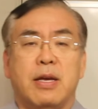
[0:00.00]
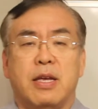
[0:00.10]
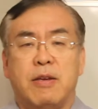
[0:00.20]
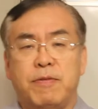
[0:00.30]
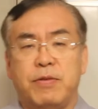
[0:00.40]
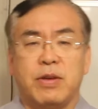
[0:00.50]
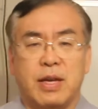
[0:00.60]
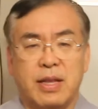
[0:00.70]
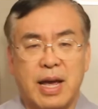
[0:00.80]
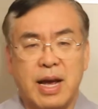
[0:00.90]
If you
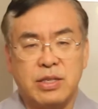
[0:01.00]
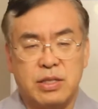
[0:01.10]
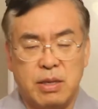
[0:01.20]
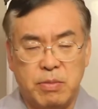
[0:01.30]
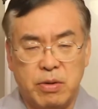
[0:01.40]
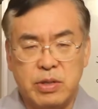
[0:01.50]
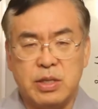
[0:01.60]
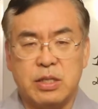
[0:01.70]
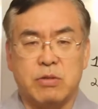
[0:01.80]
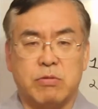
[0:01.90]
can access MLS,
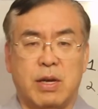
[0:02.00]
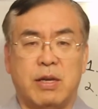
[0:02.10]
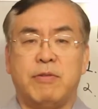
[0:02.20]
that's great.